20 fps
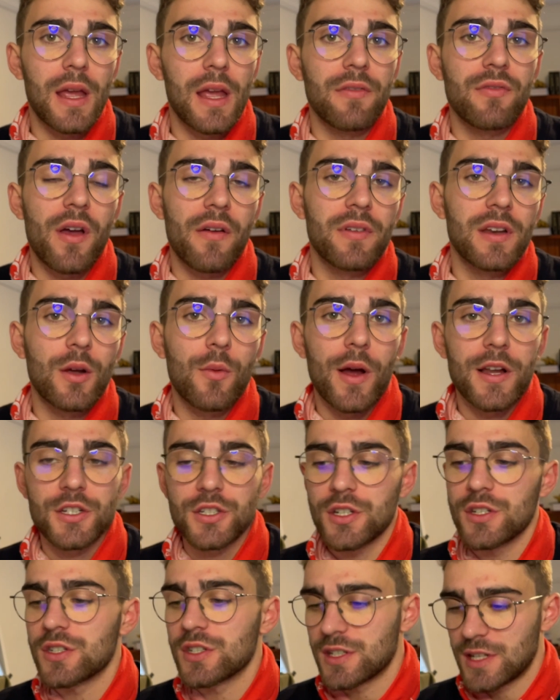If you have any
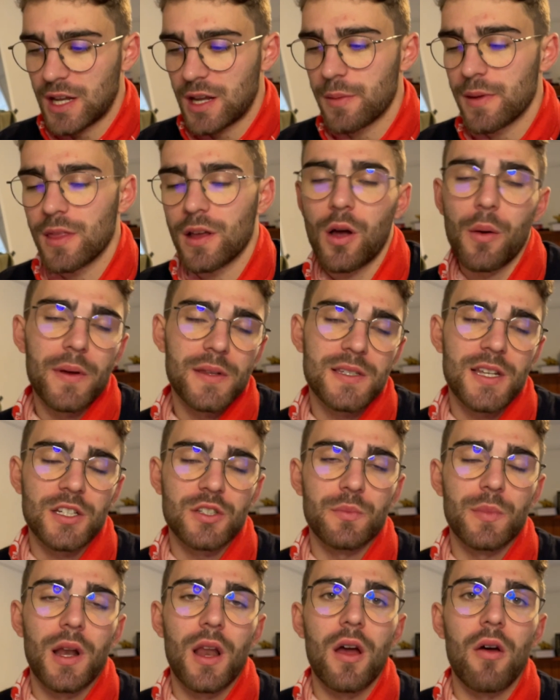questions, stick them in the comment
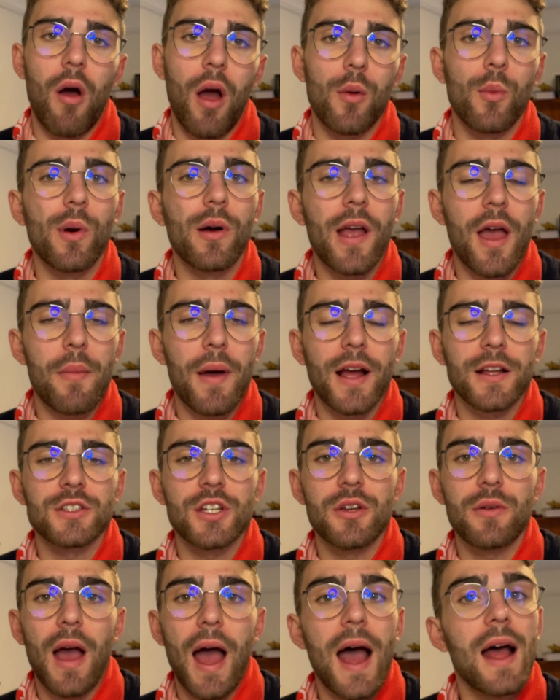section below. I will get back to
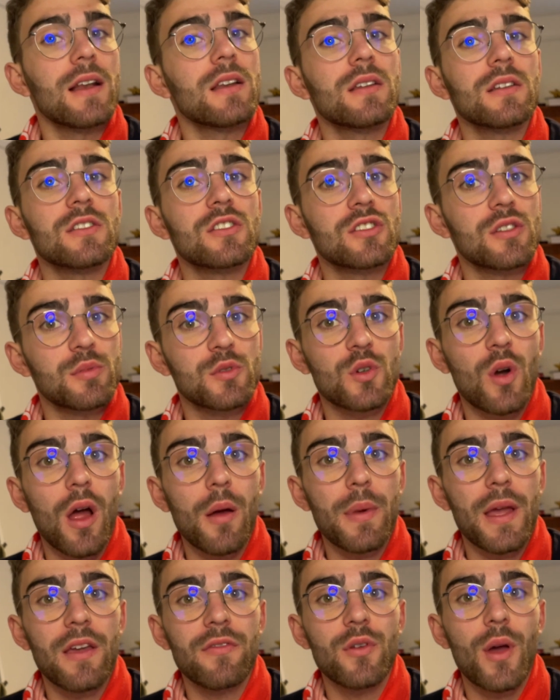you, and
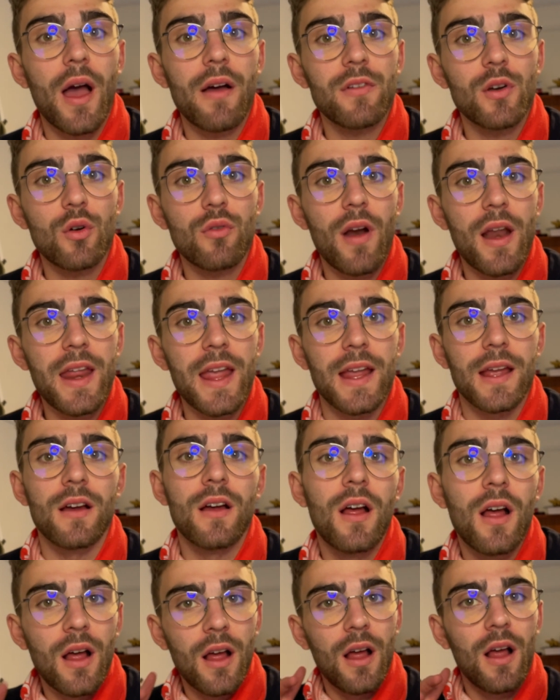subscribe if you haven't already.
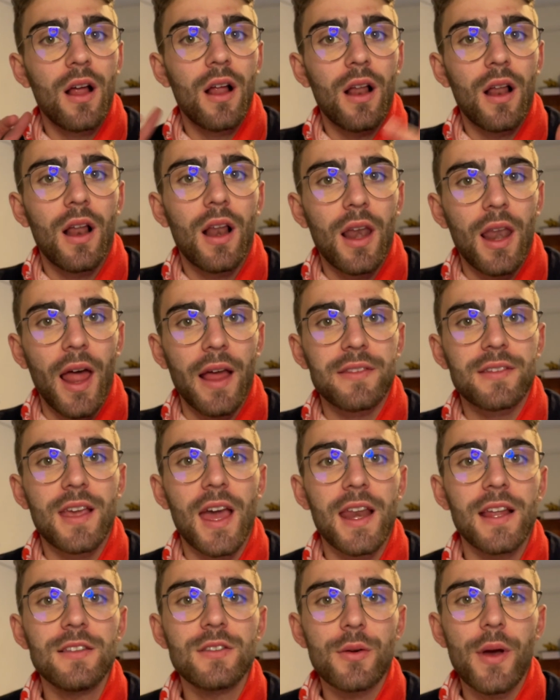Let's get
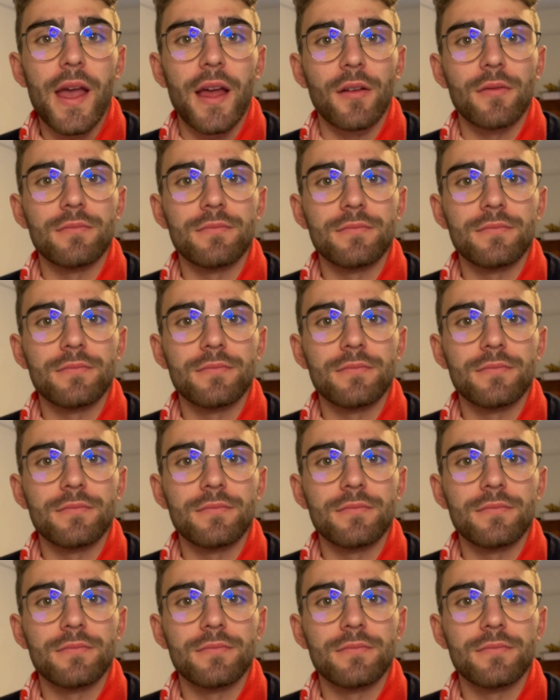into it.